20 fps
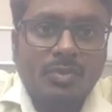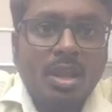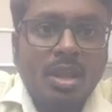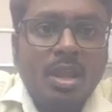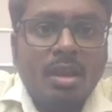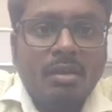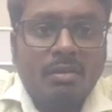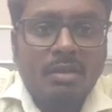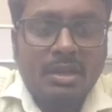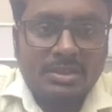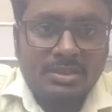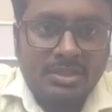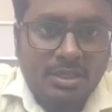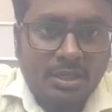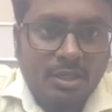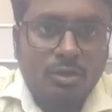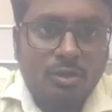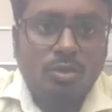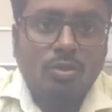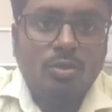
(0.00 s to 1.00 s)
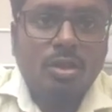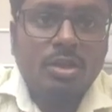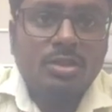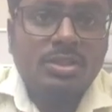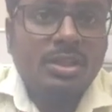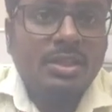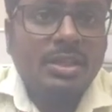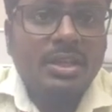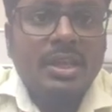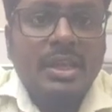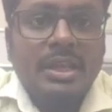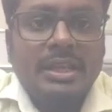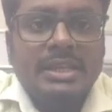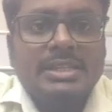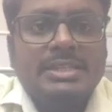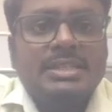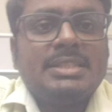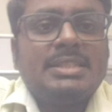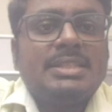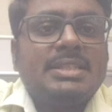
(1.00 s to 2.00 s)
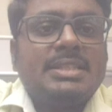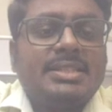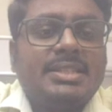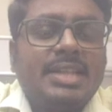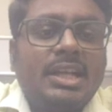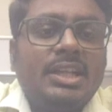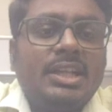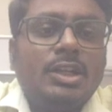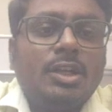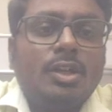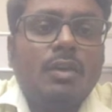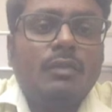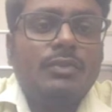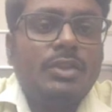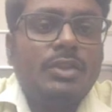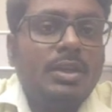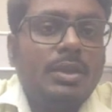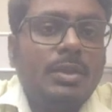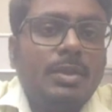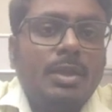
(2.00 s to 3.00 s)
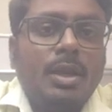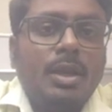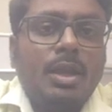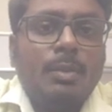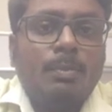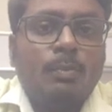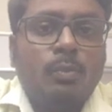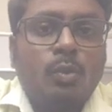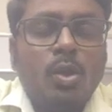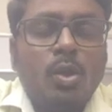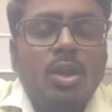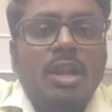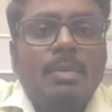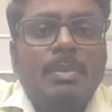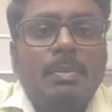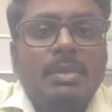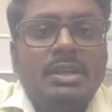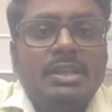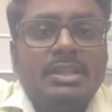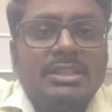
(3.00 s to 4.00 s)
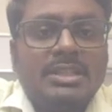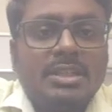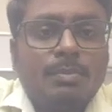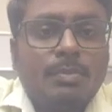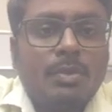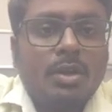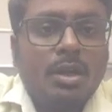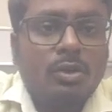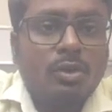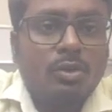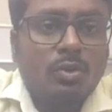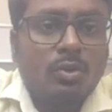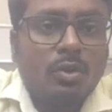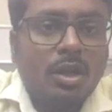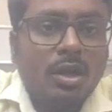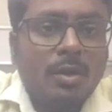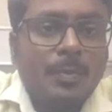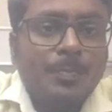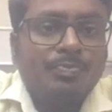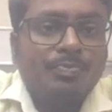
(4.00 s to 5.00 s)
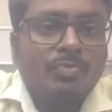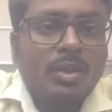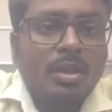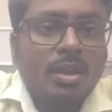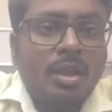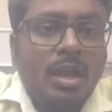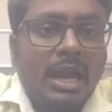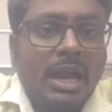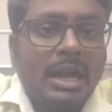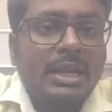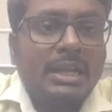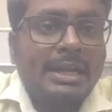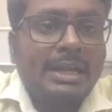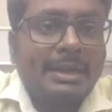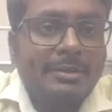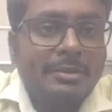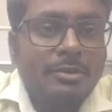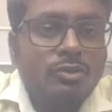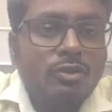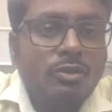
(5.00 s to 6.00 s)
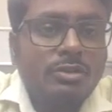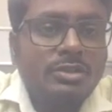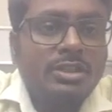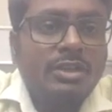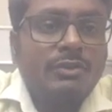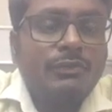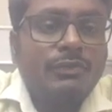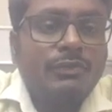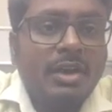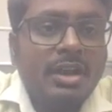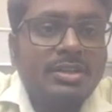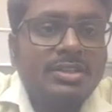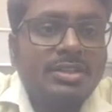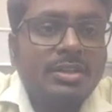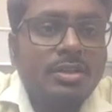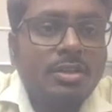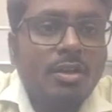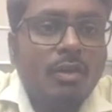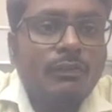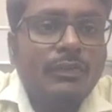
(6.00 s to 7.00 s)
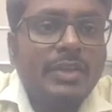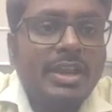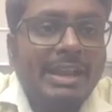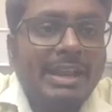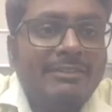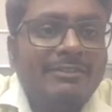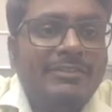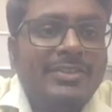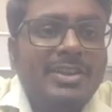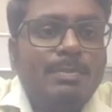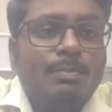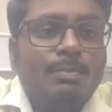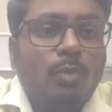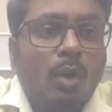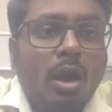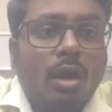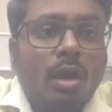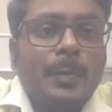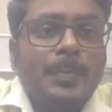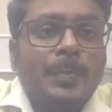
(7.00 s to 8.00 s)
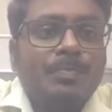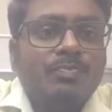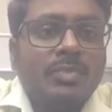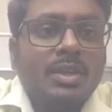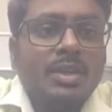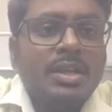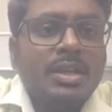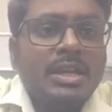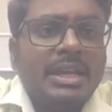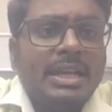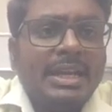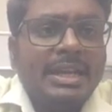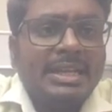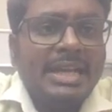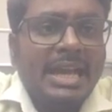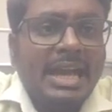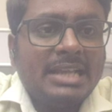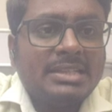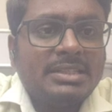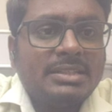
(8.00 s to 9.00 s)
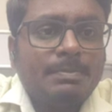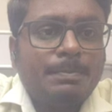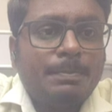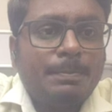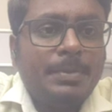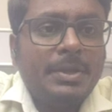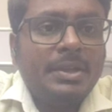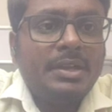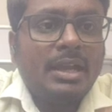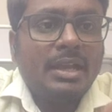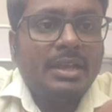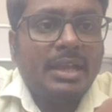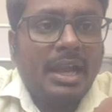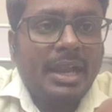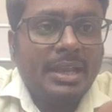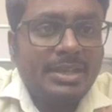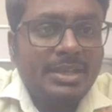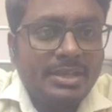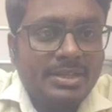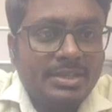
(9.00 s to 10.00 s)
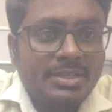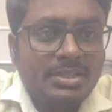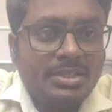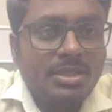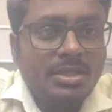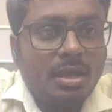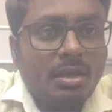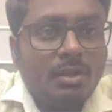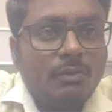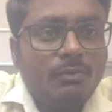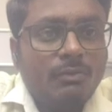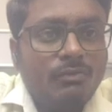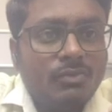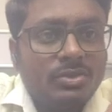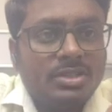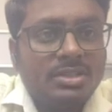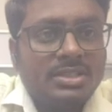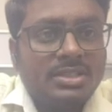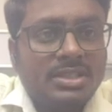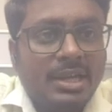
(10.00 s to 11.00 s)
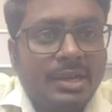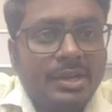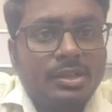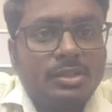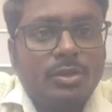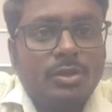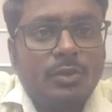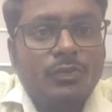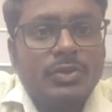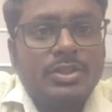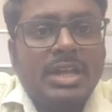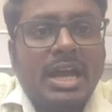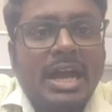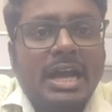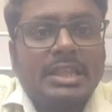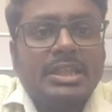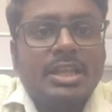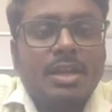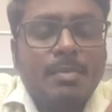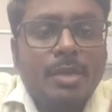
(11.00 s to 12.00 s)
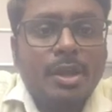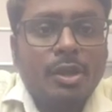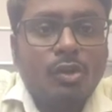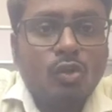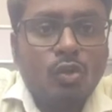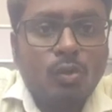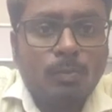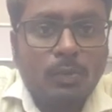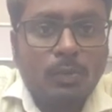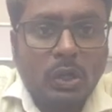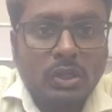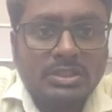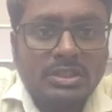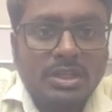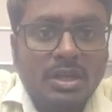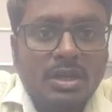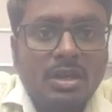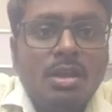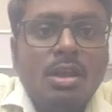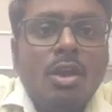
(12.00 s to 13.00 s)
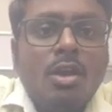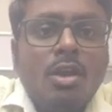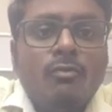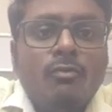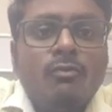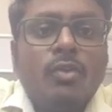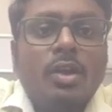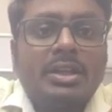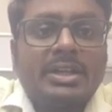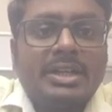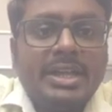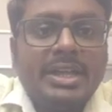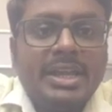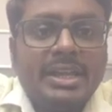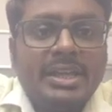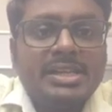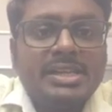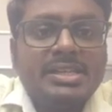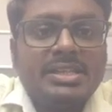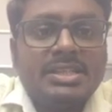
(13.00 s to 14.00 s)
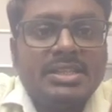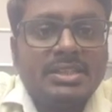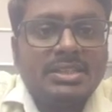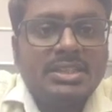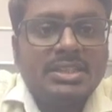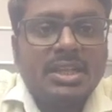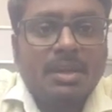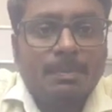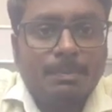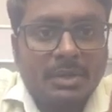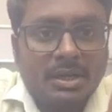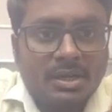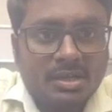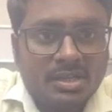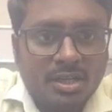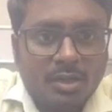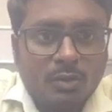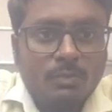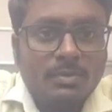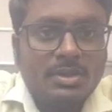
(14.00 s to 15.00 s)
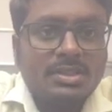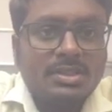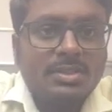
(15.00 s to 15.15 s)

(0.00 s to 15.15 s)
As the control logic, it is the center of the programmable interrupt controller and controls the functioning of every block. It has pin INTR, which is connected with other microprocessor for taking interrupt request,